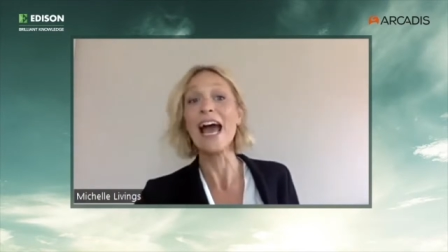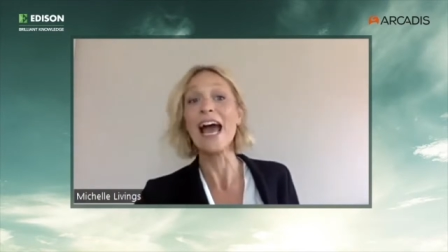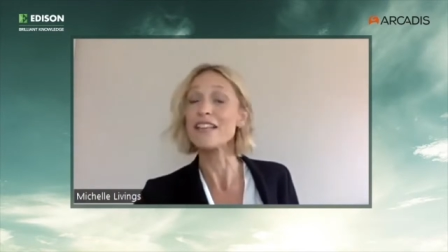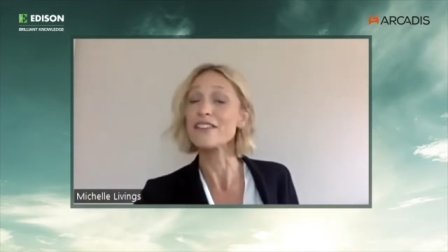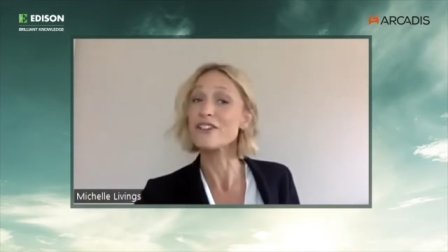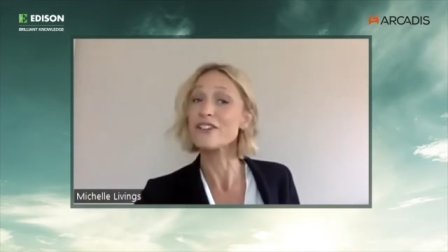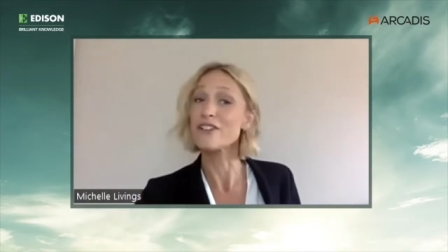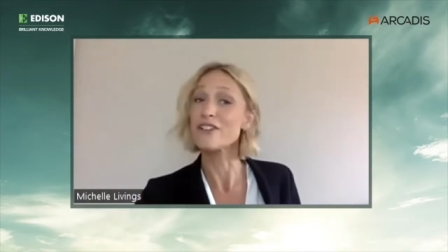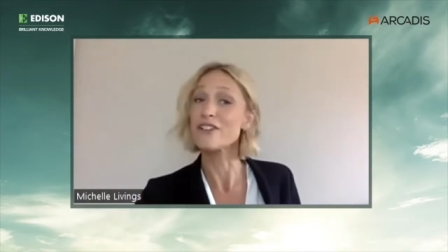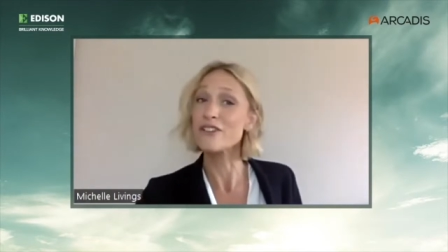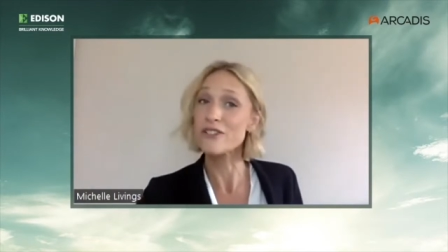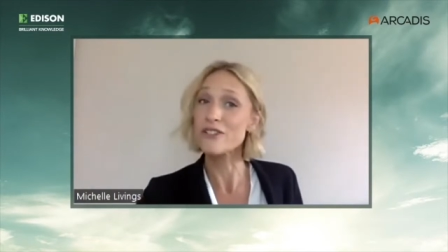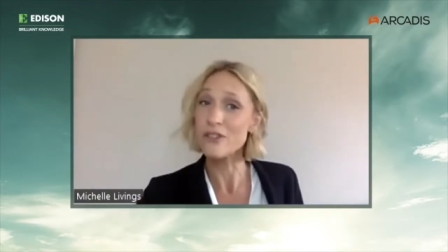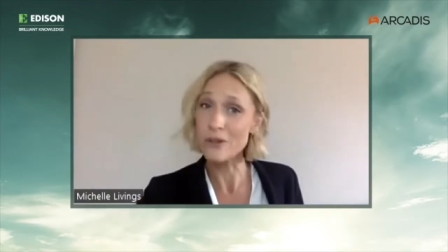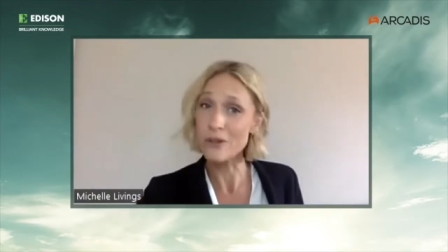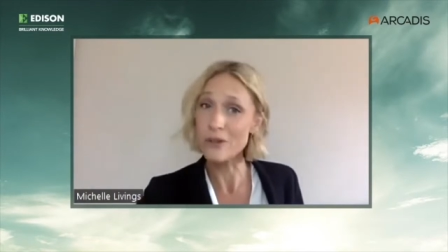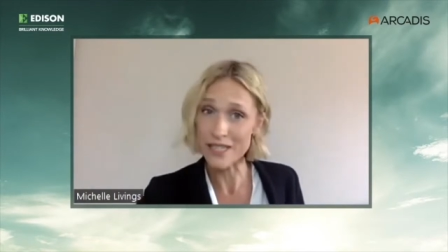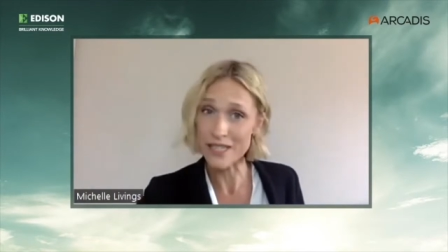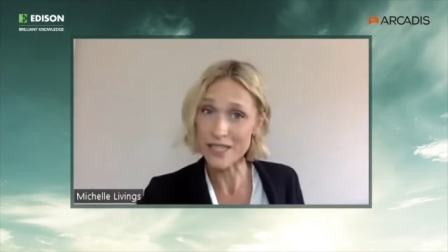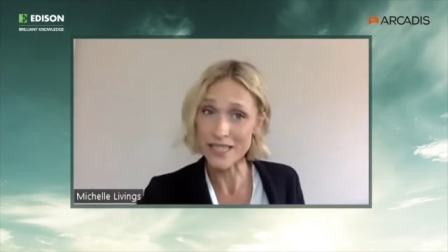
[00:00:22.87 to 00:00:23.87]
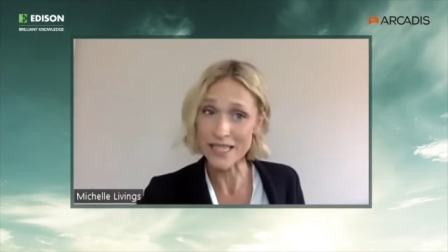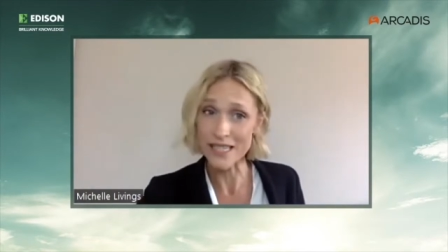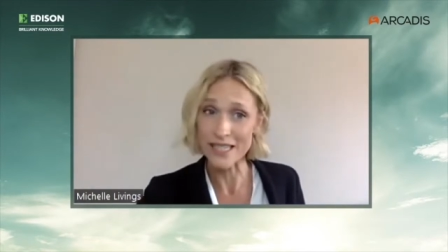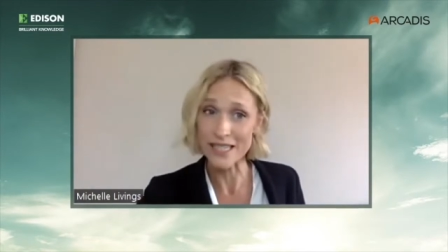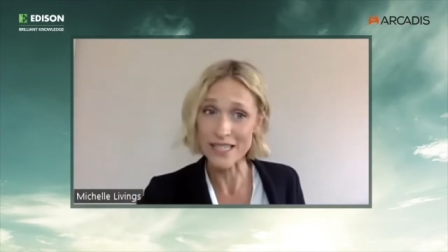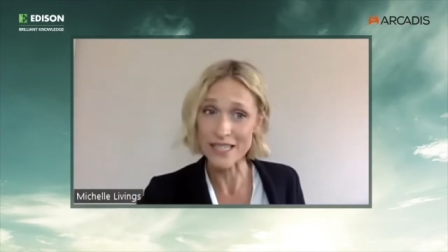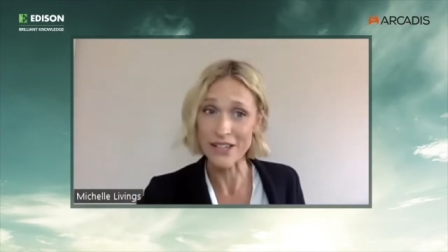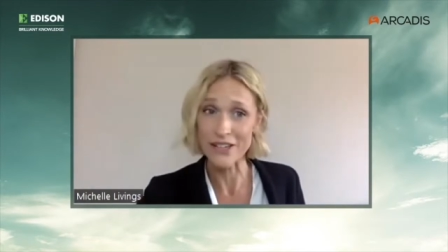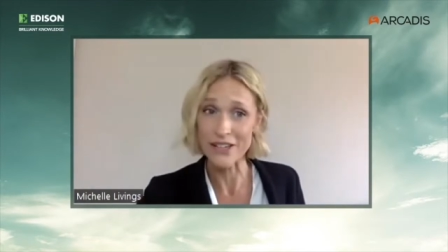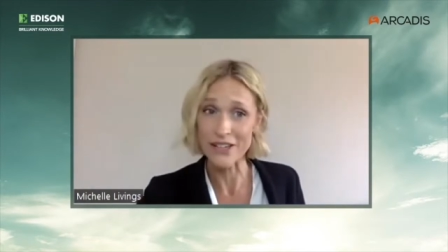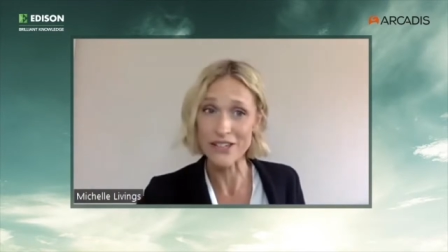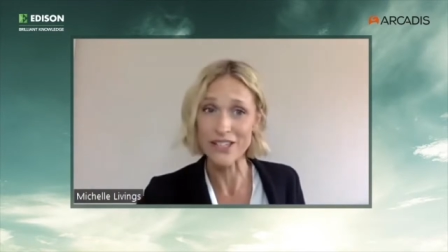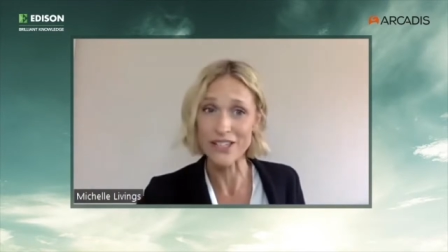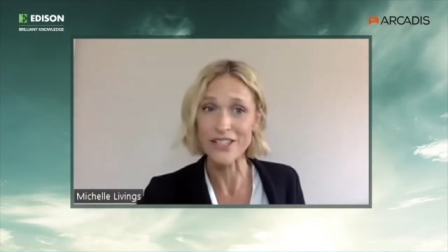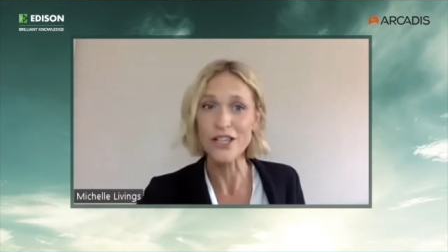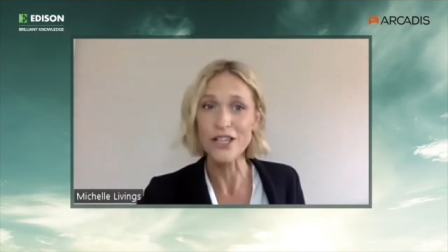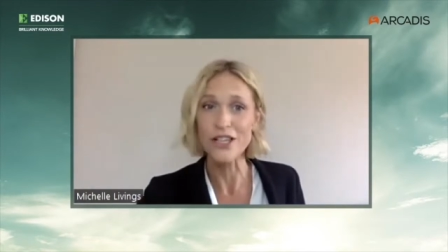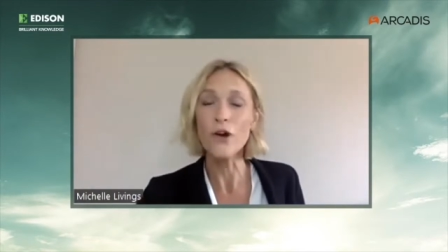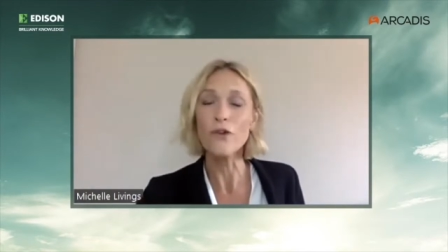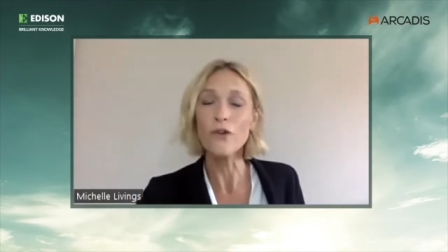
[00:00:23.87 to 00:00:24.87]
and consultancy
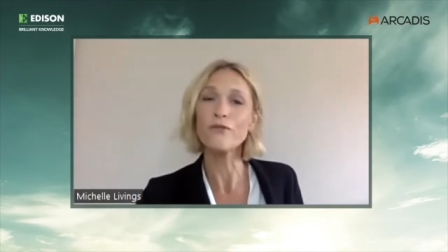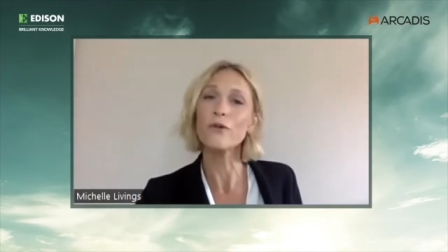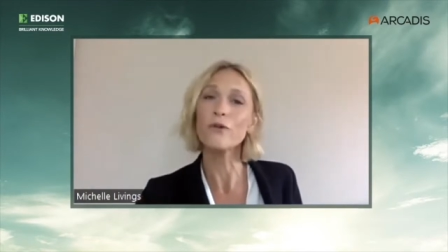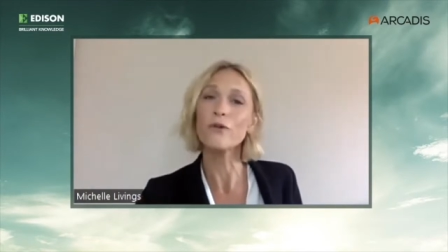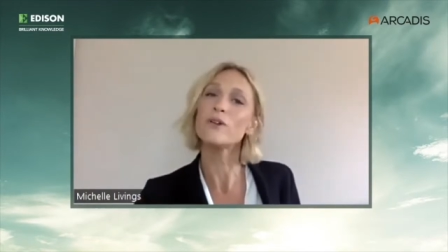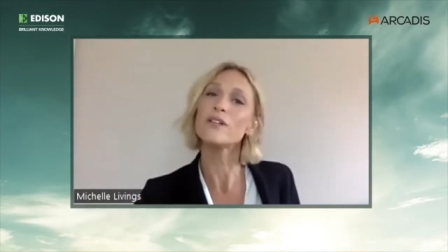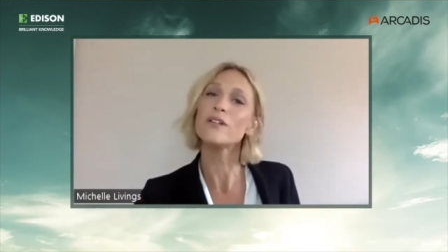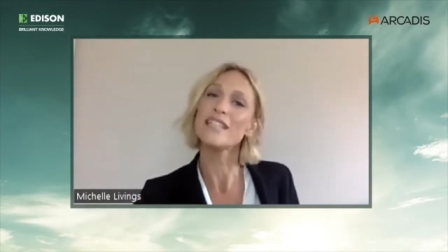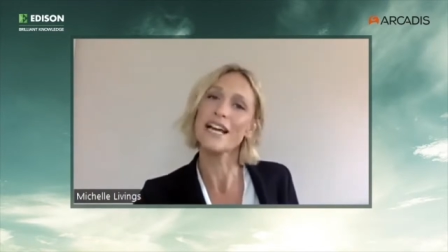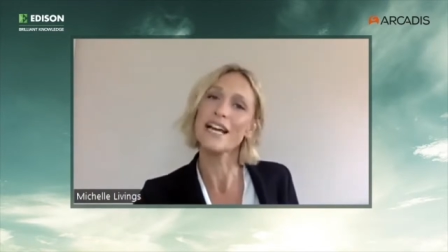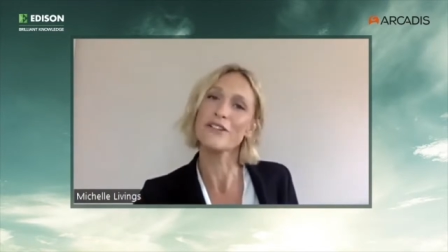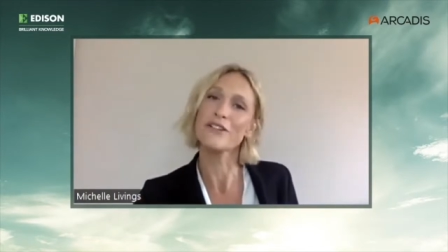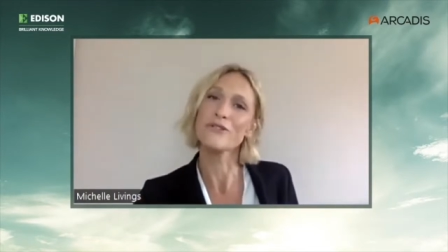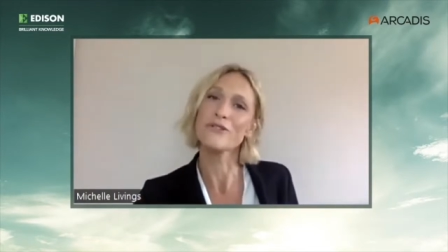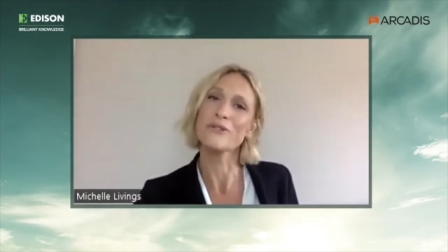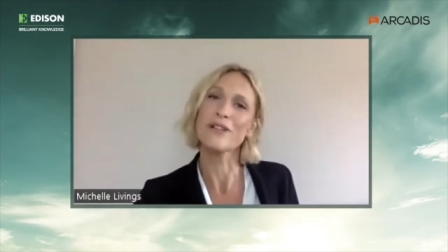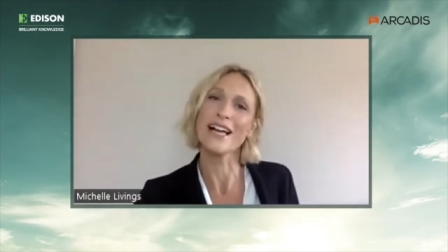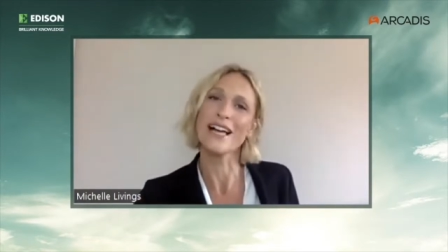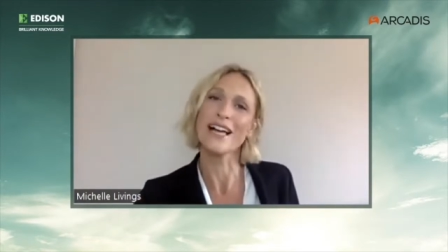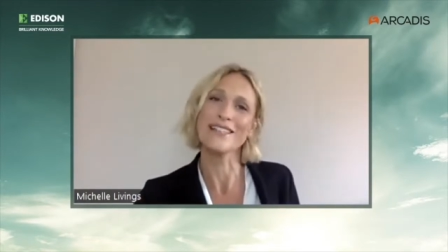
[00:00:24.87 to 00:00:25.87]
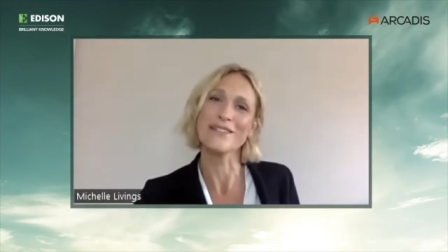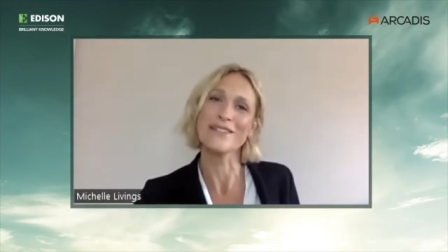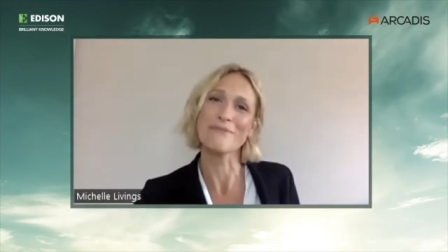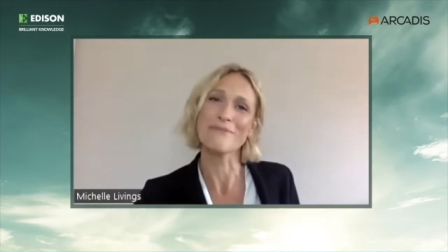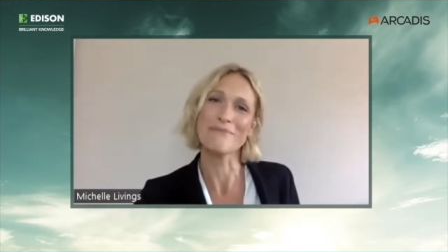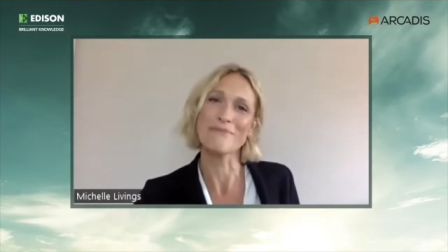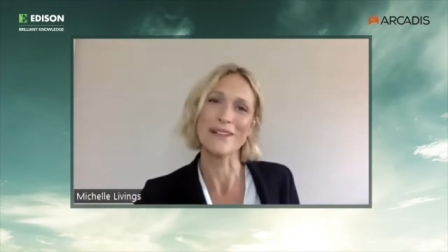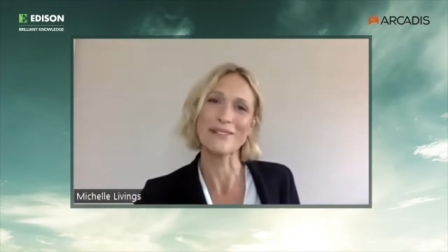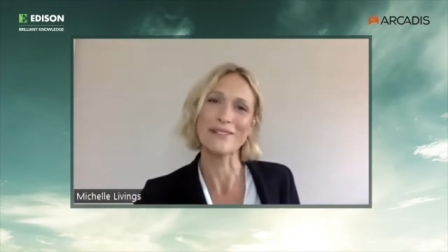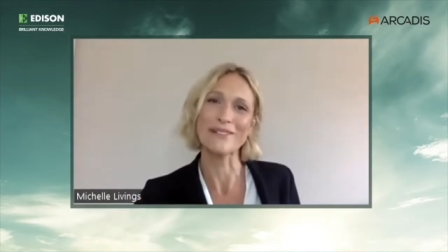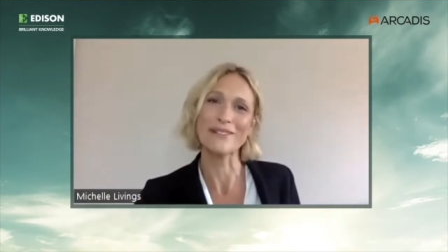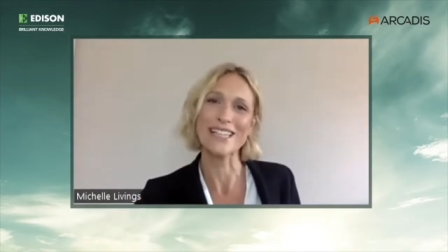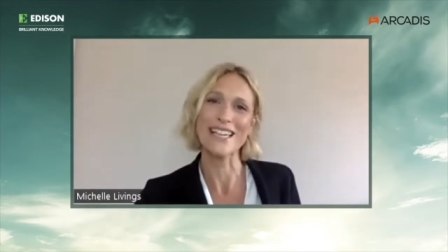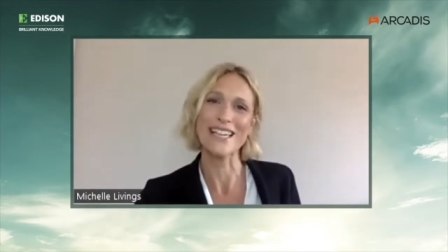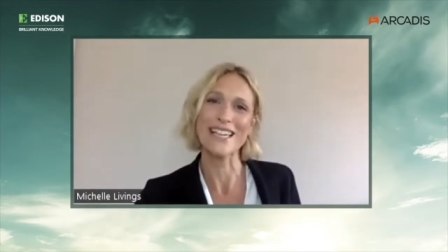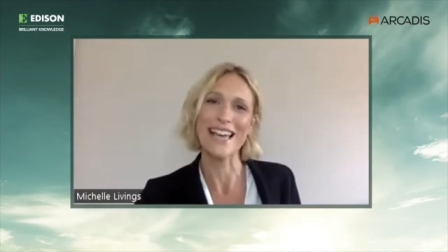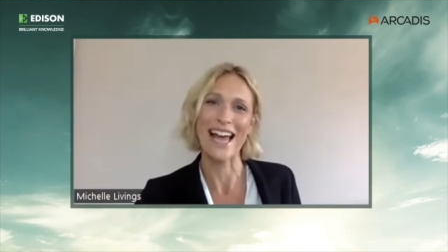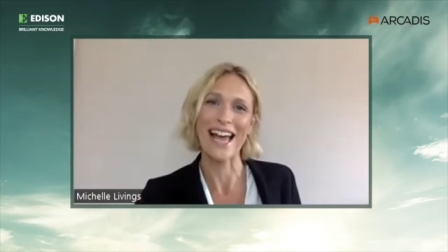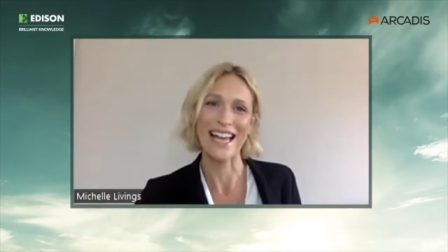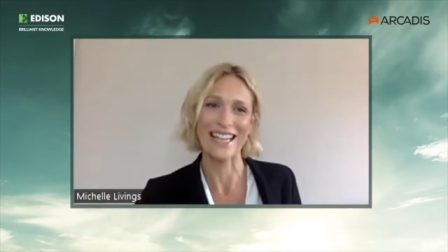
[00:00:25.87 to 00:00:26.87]
solutions for natural and built
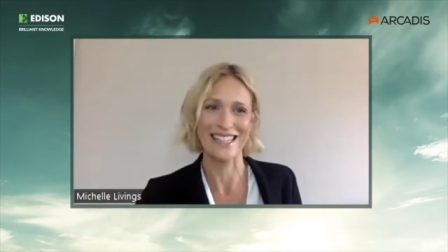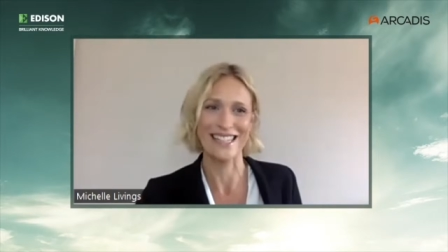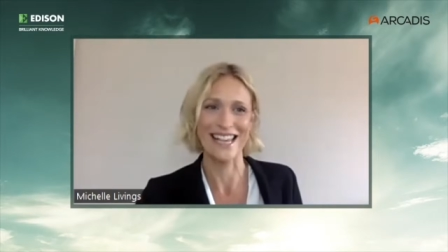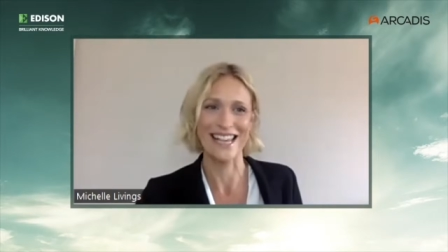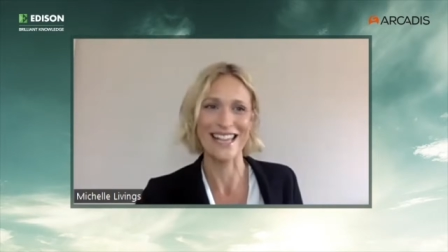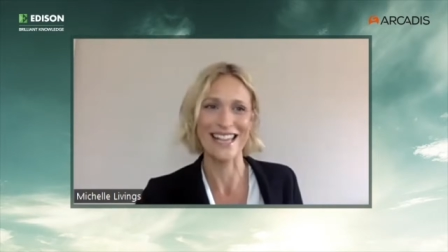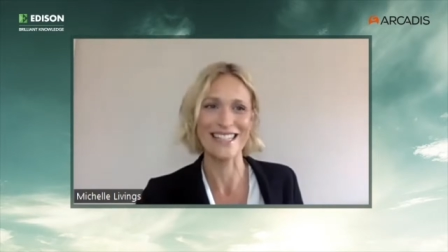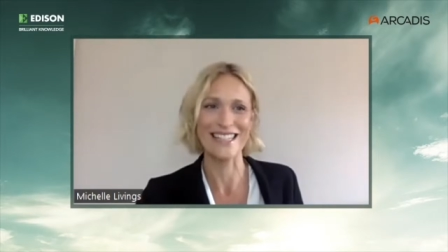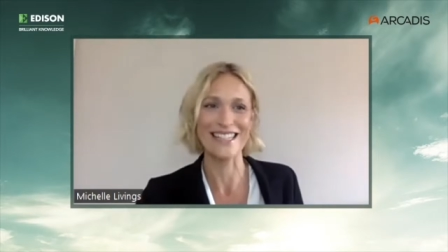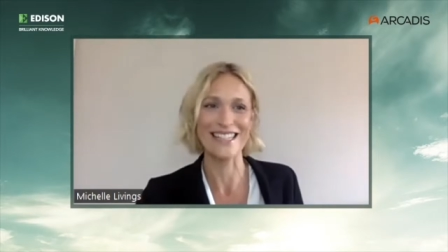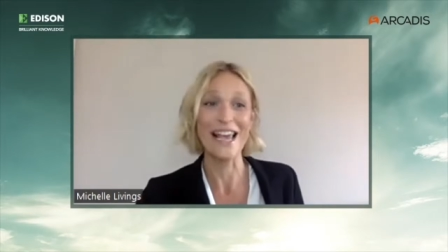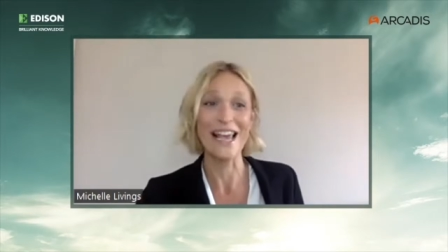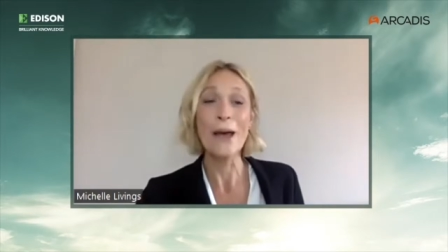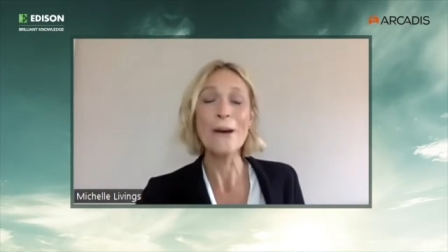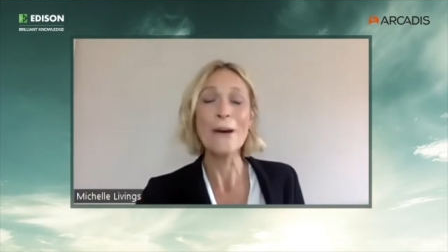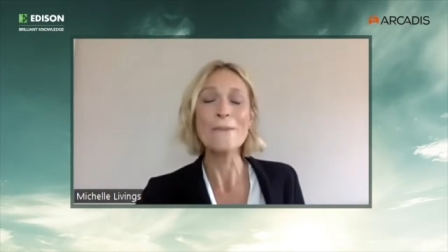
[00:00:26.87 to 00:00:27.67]
assets.